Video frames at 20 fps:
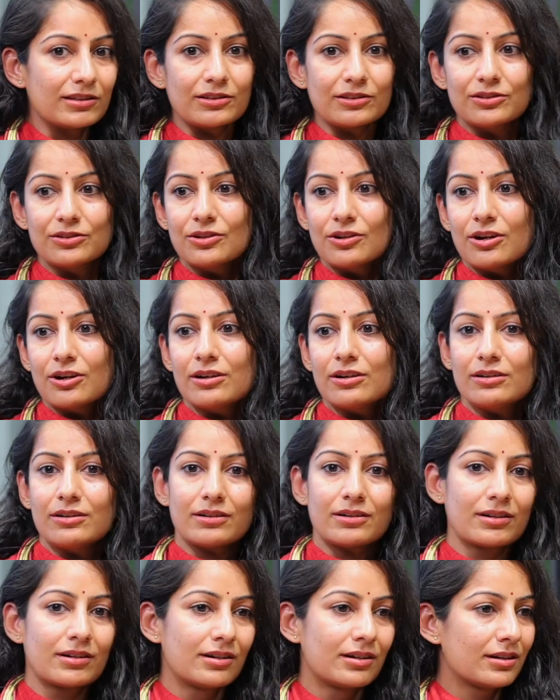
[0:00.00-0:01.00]

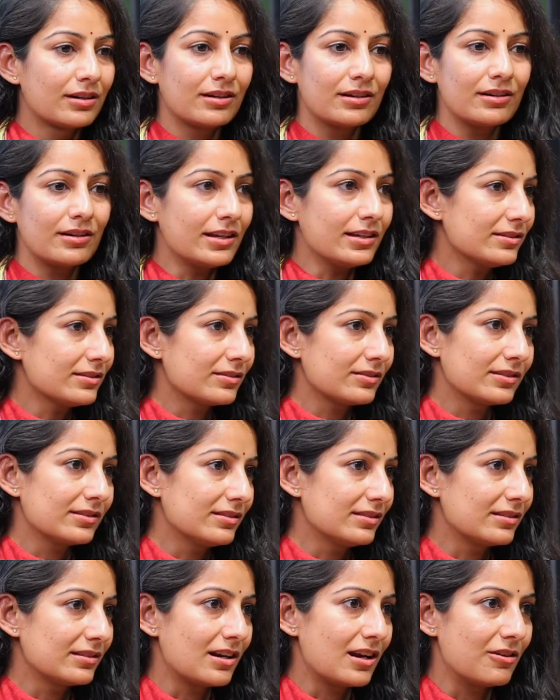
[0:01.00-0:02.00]
your rest of the
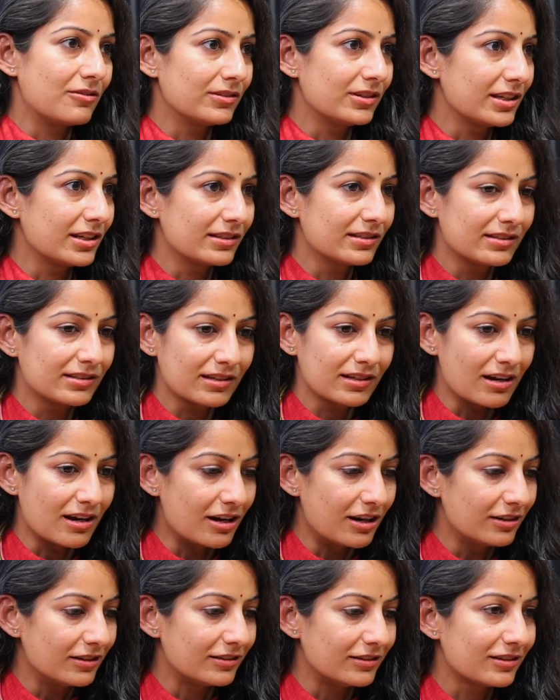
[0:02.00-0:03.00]
surroundings
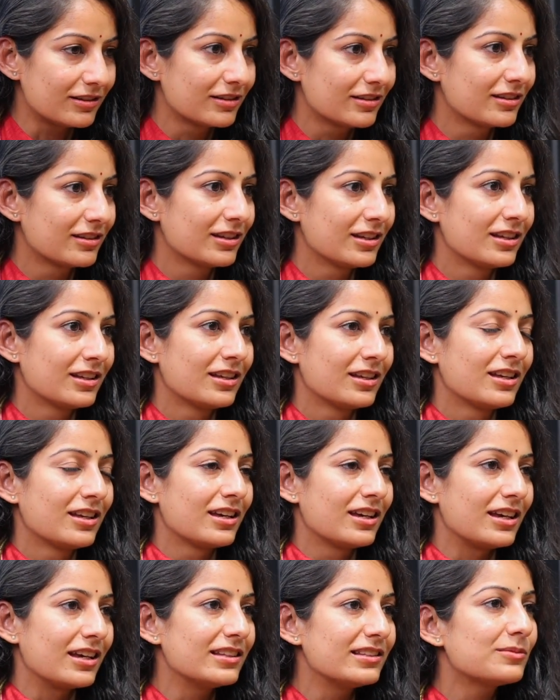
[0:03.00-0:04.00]
can't.
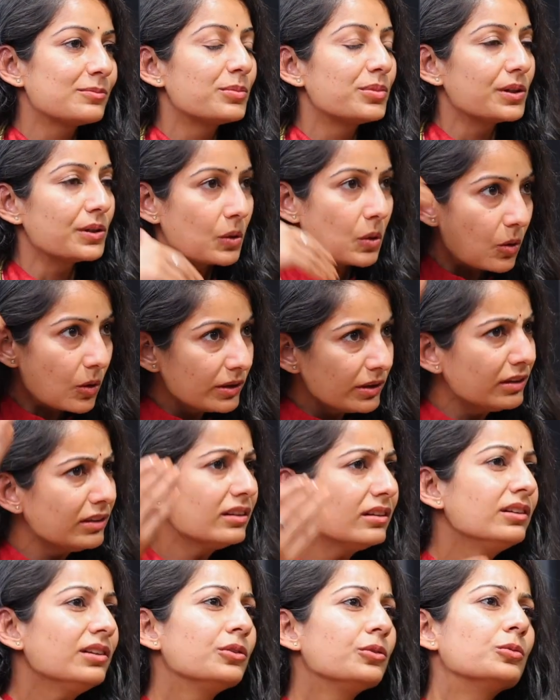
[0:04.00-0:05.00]
It's beyond
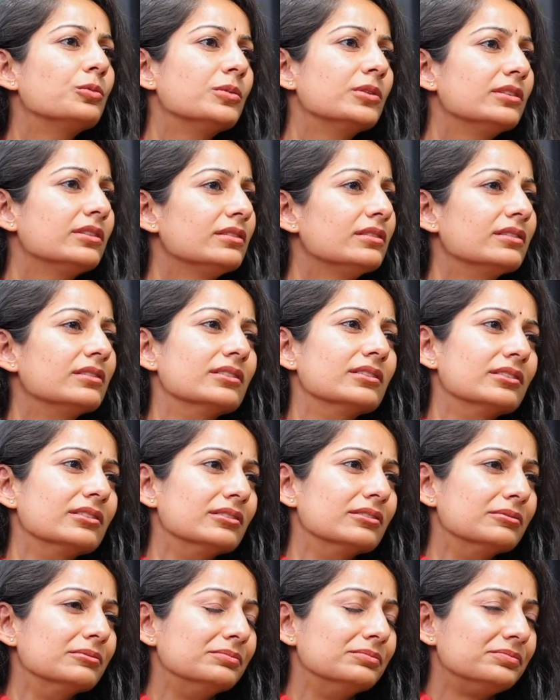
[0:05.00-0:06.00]
the
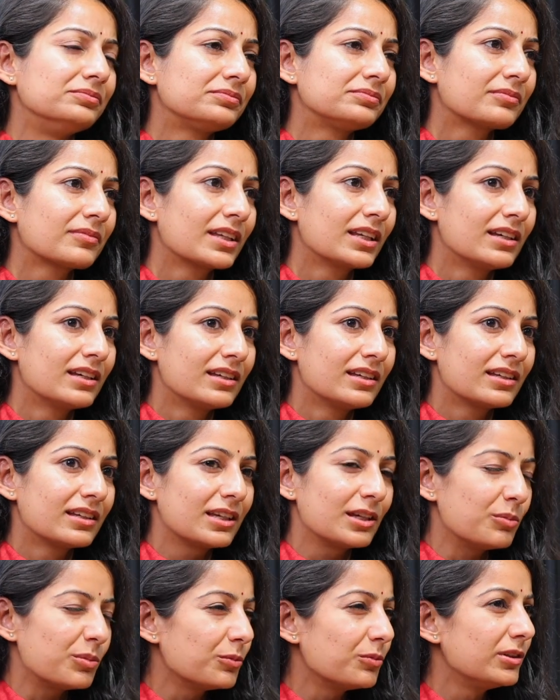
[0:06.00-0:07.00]
human
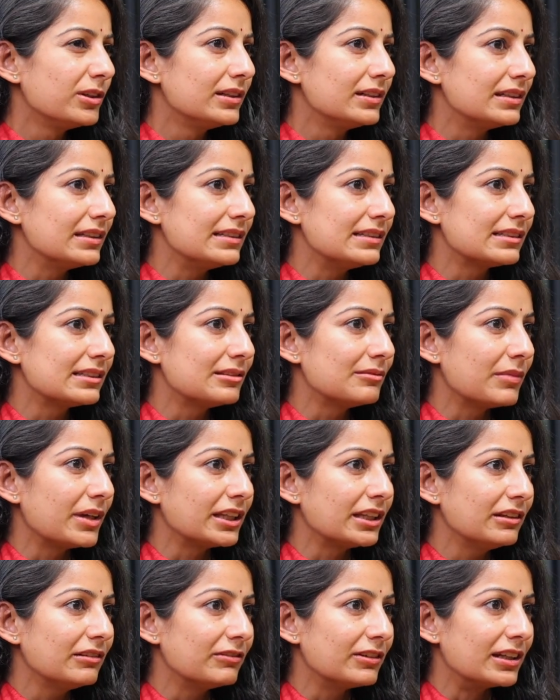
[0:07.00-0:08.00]
capabilities in
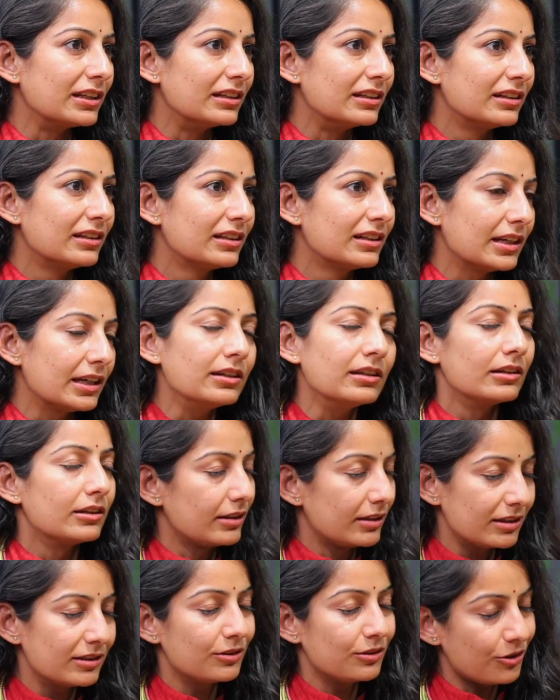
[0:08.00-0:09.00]
many ways.
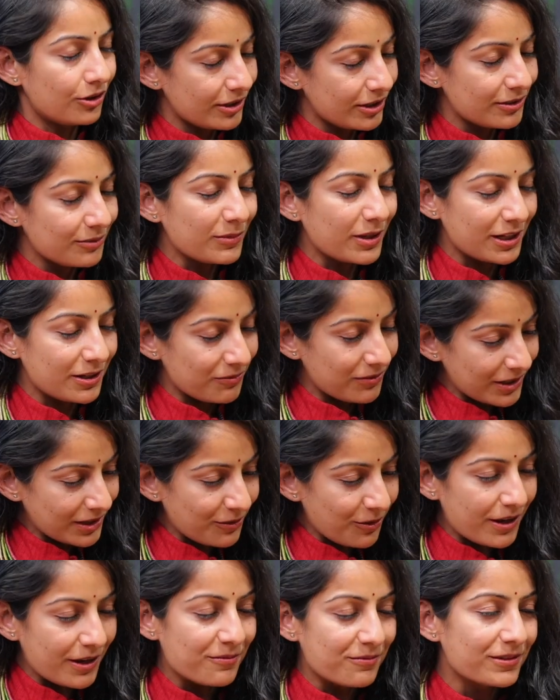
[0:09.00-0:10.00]
Not in many ways,
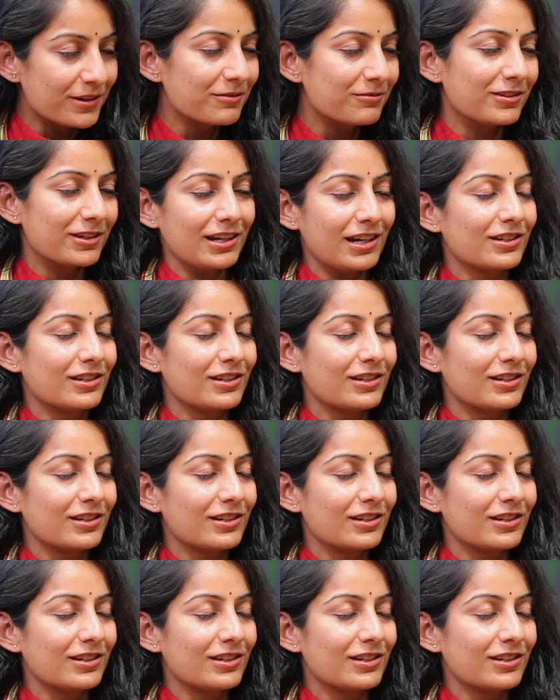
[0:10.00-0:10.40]
in every way